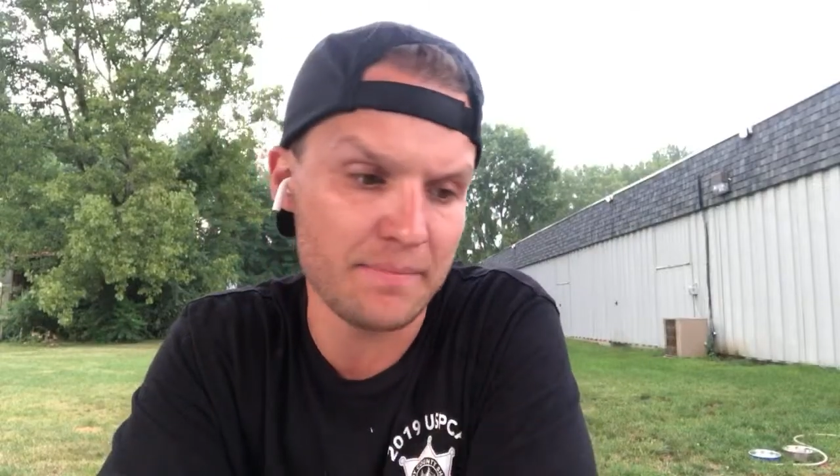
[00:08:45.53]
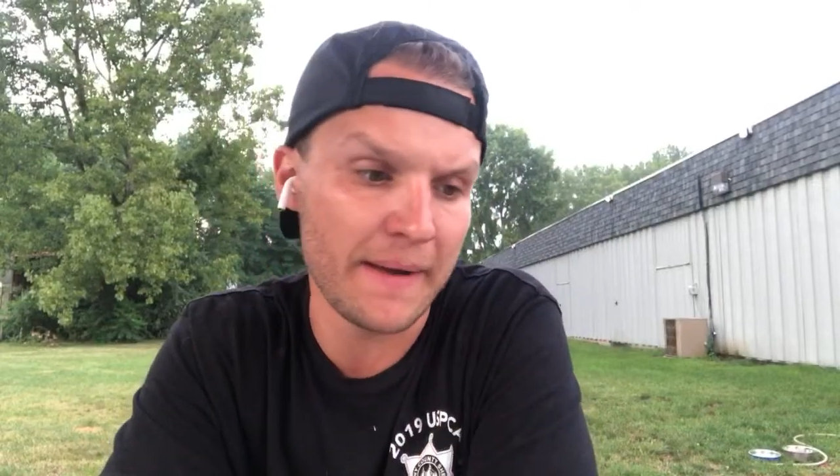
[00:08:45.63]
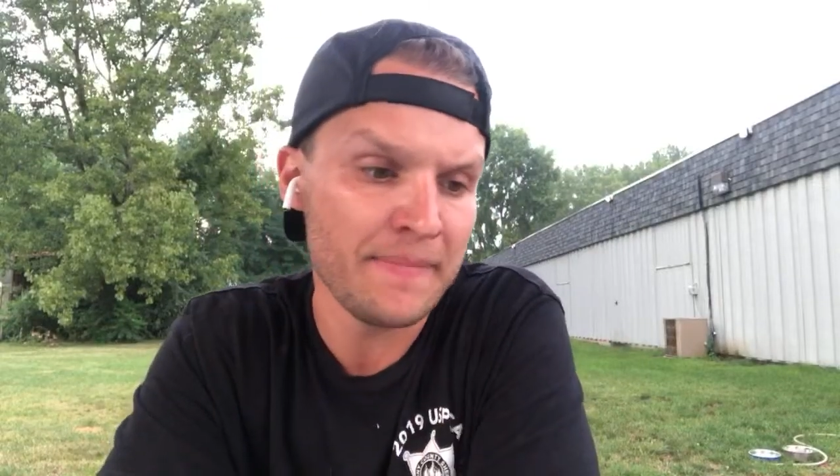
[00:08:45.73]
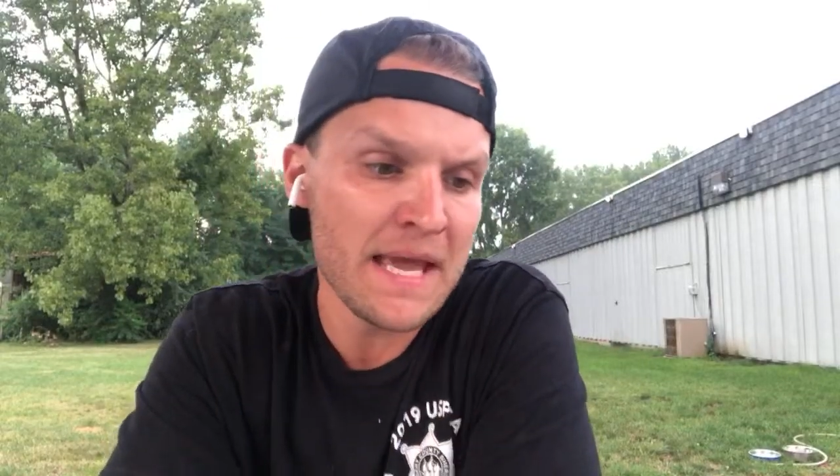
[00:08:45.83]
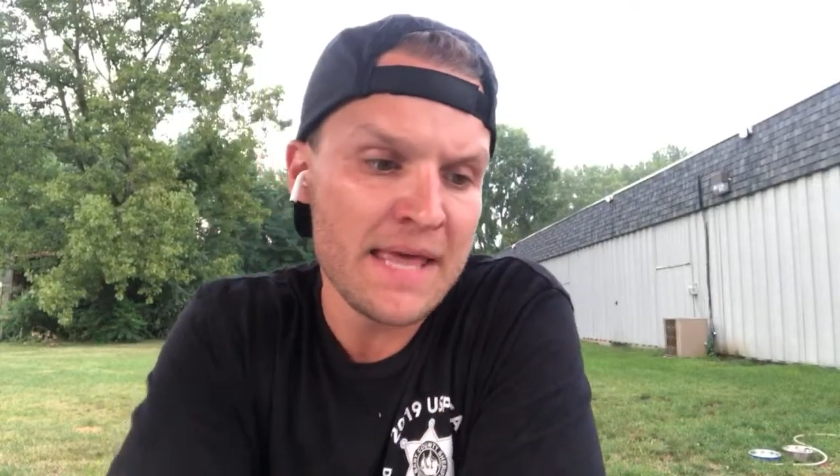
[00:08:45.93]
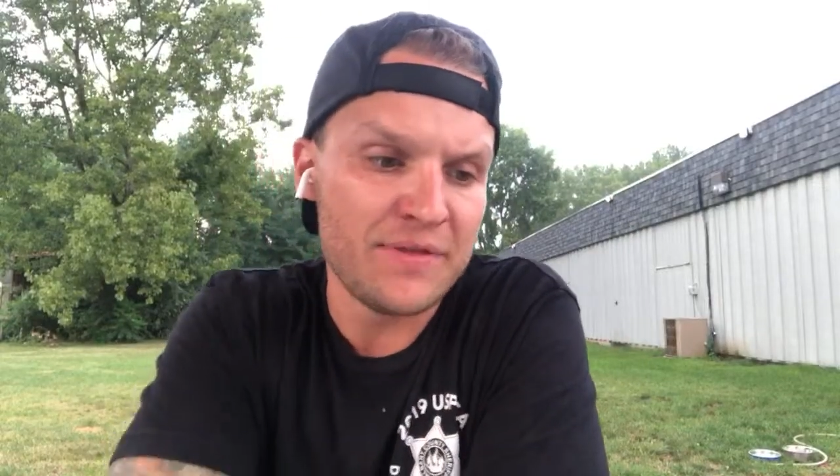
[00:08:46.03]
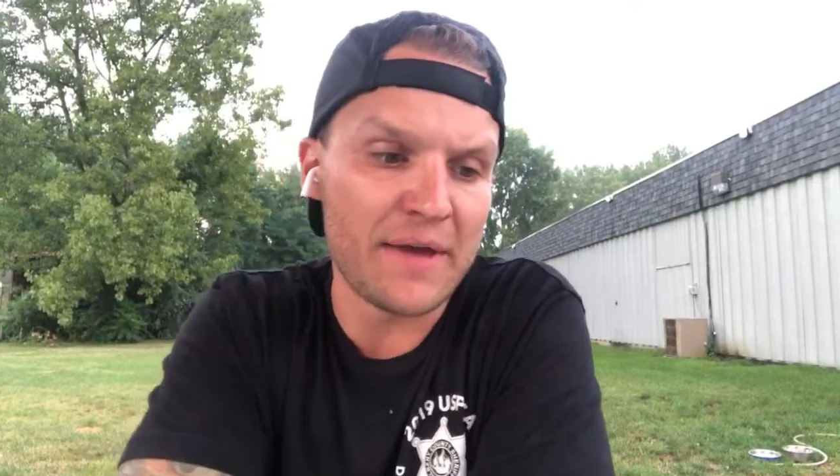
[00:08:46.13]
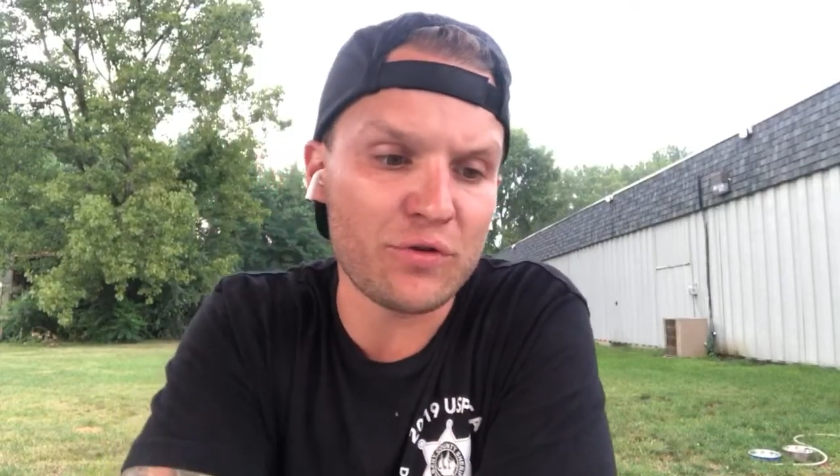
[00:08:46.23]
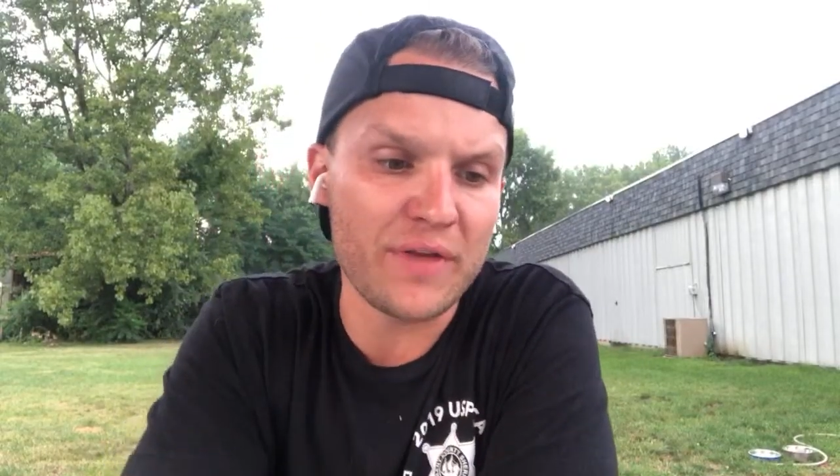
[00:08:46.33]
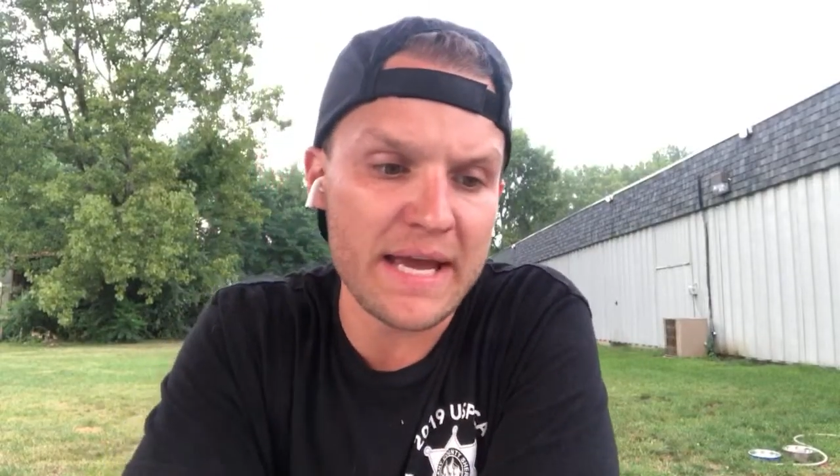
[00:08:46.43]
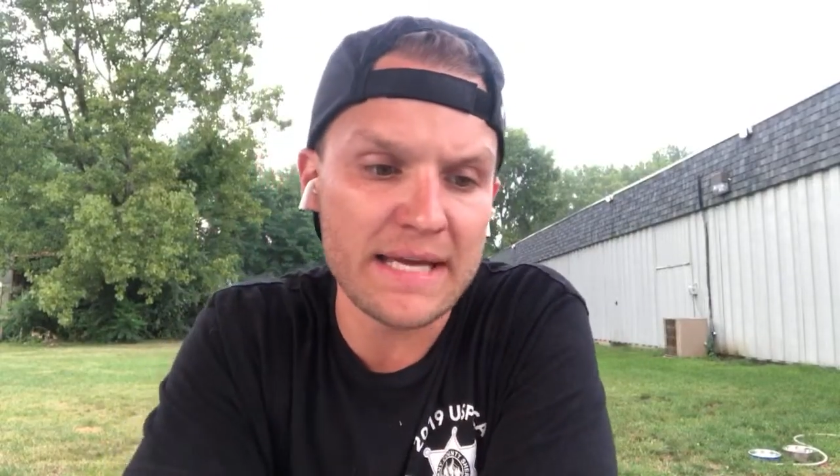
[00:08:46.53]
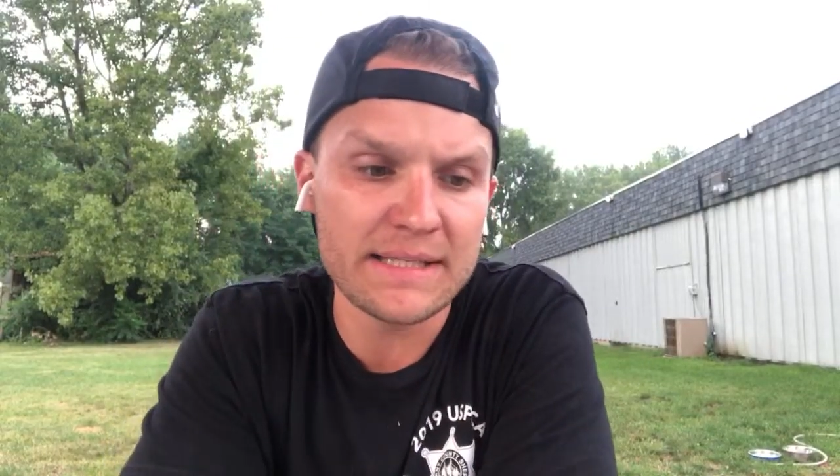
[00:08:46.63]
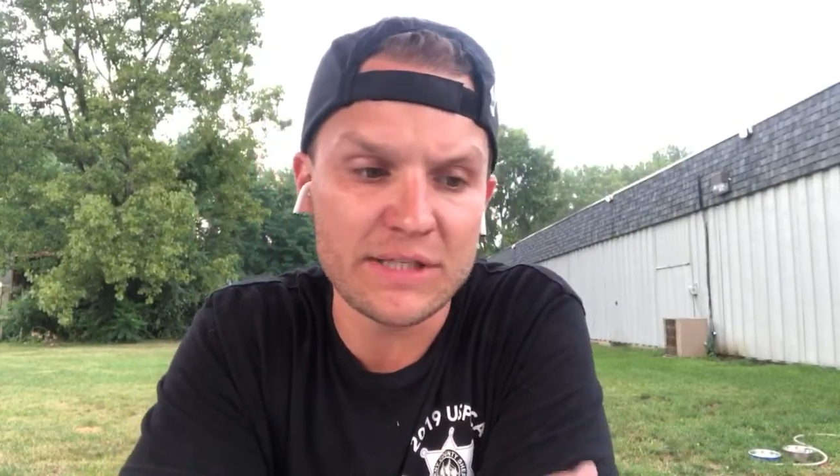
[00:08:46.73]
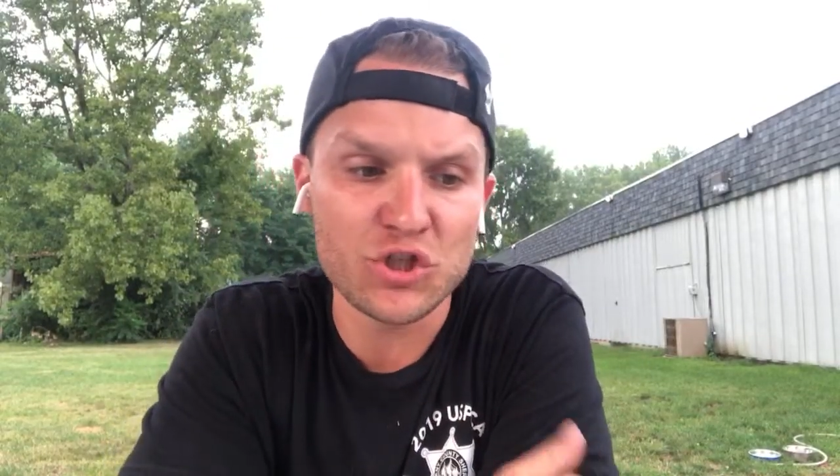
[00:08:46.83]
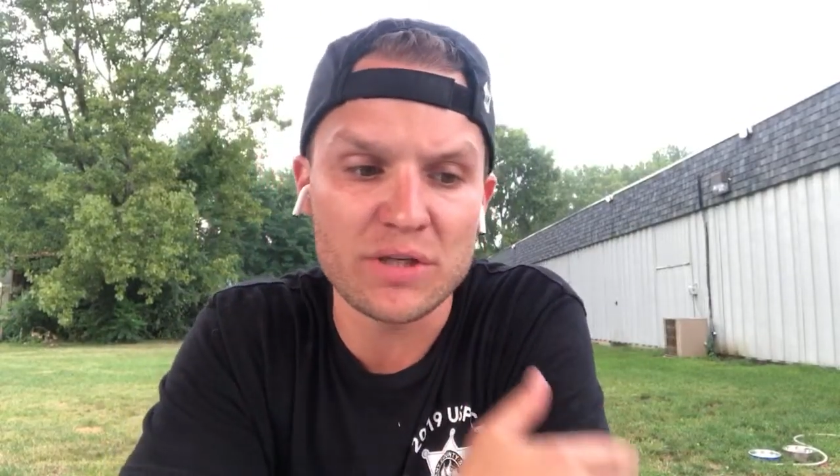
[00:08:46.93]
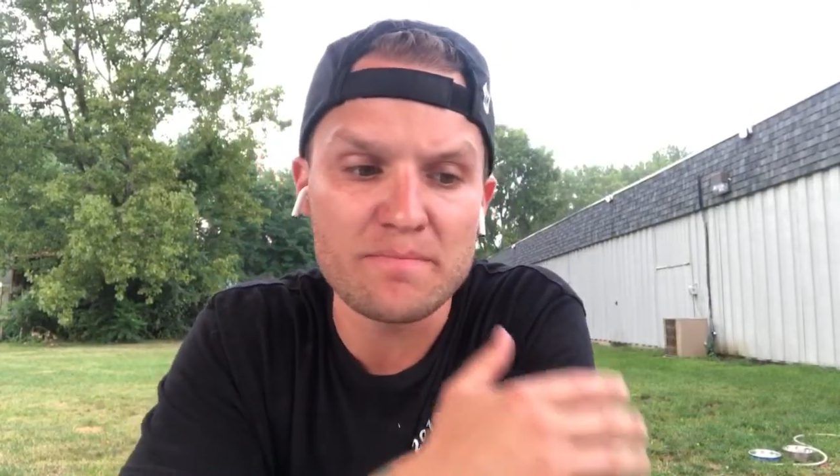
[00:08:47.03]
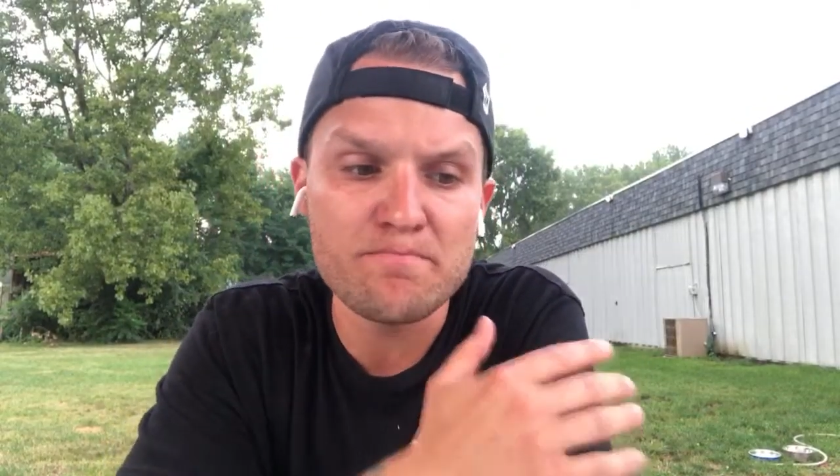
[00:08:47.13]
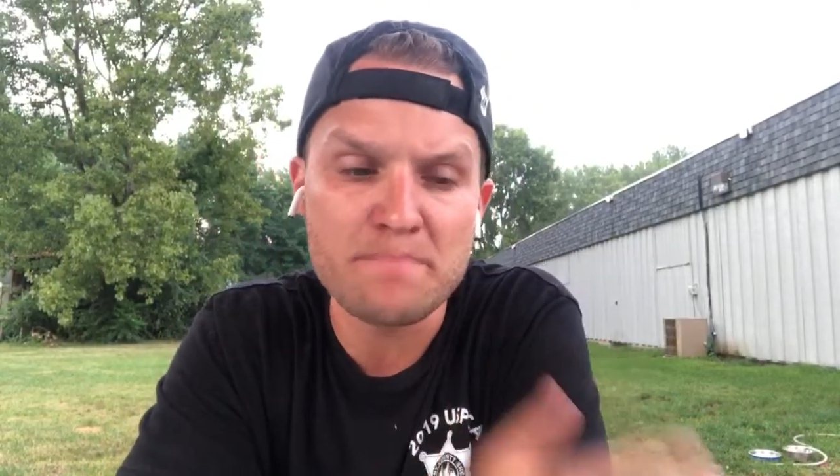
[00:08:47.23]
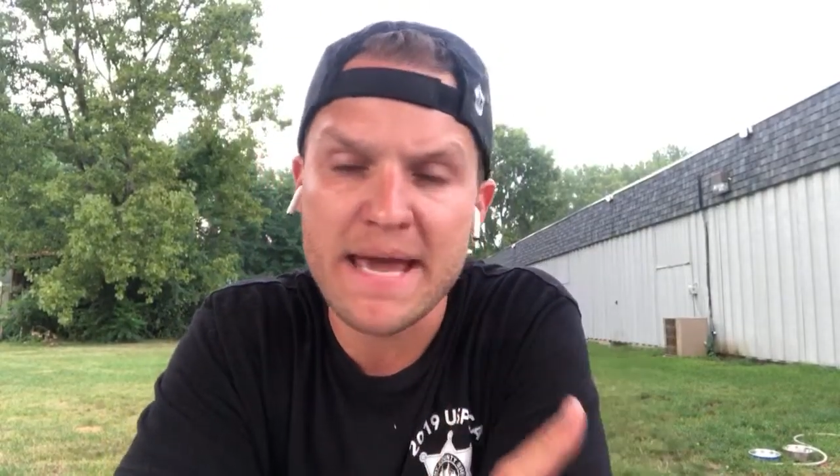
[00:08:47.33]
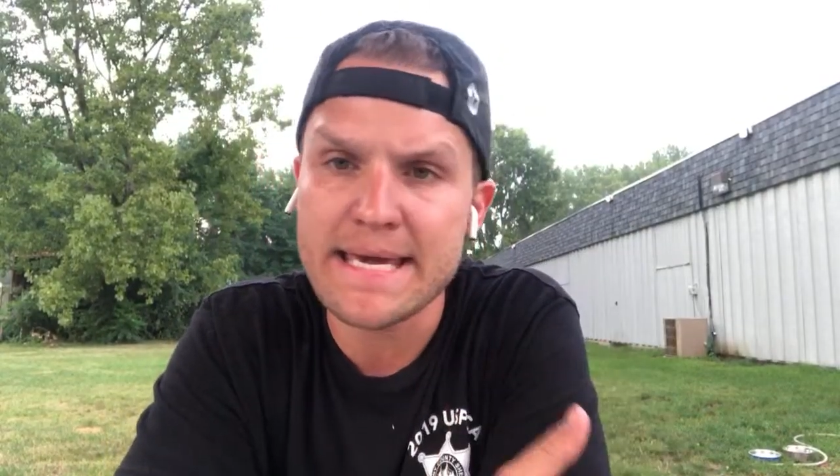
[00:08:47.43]
But the other thing is, it's just
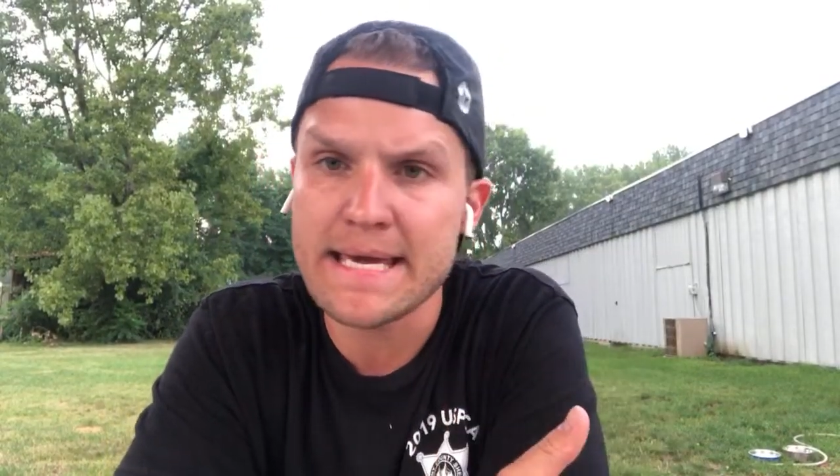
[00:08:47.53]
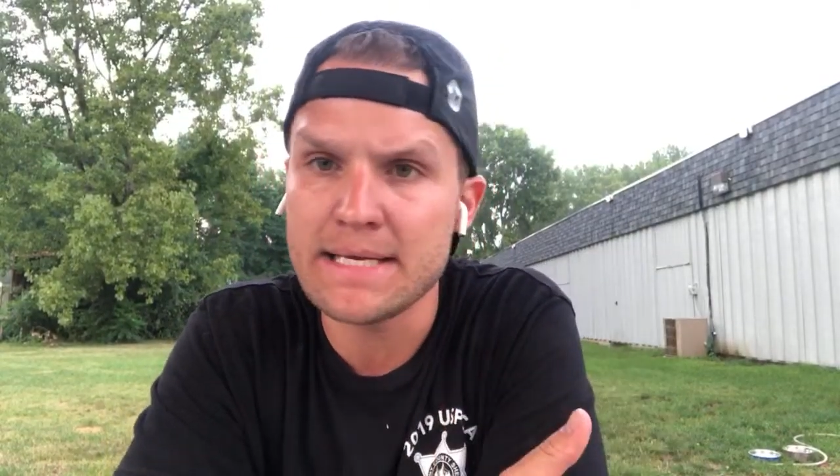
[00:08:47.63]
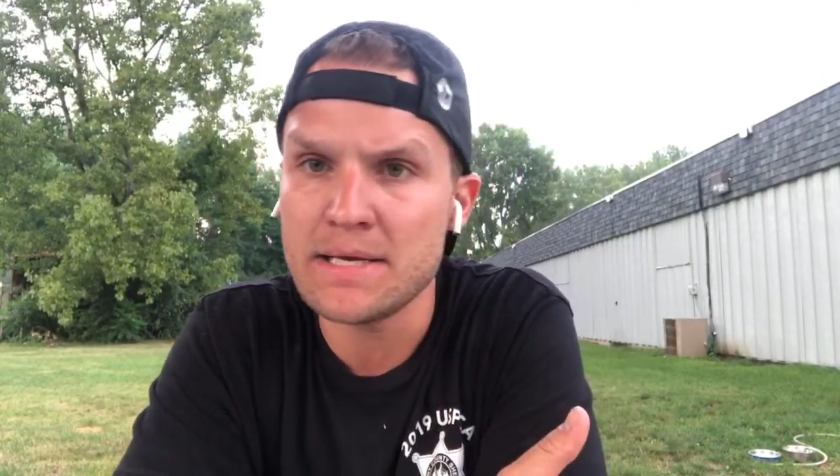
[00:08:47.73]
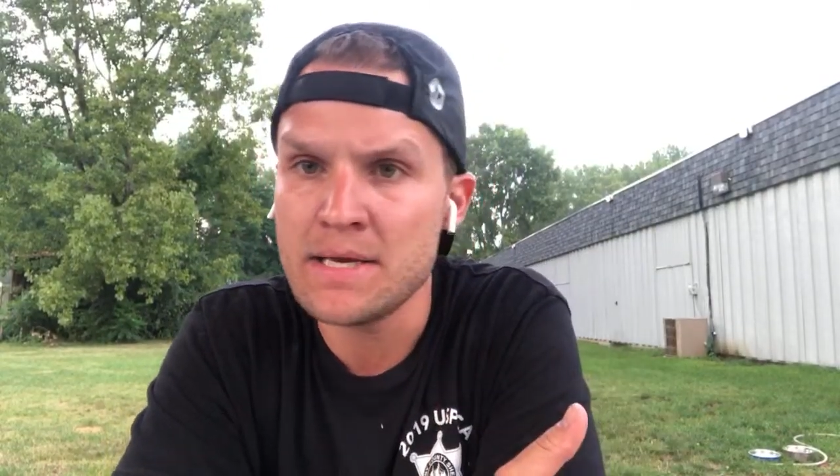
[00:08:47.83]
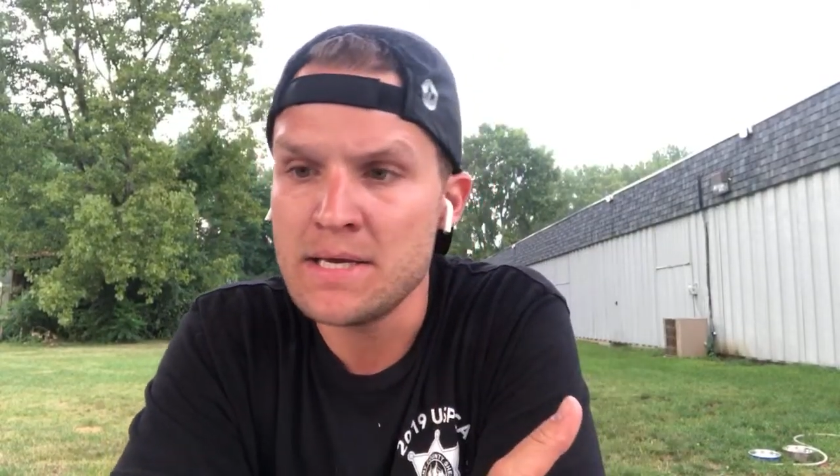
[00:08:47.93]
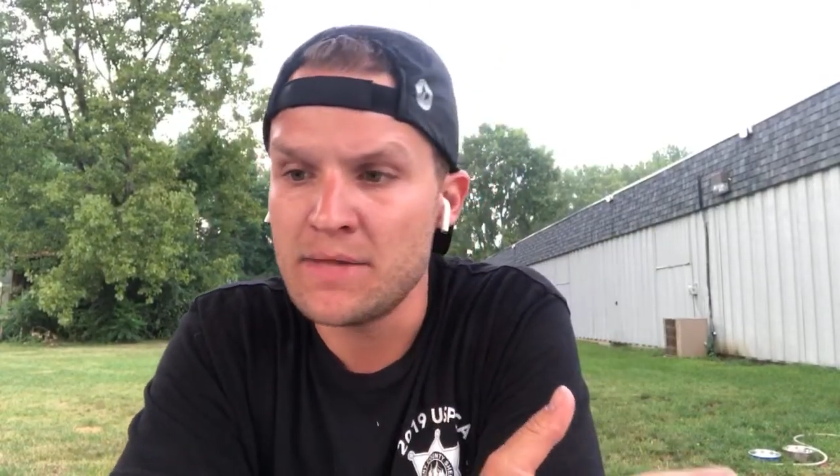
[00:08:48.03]
making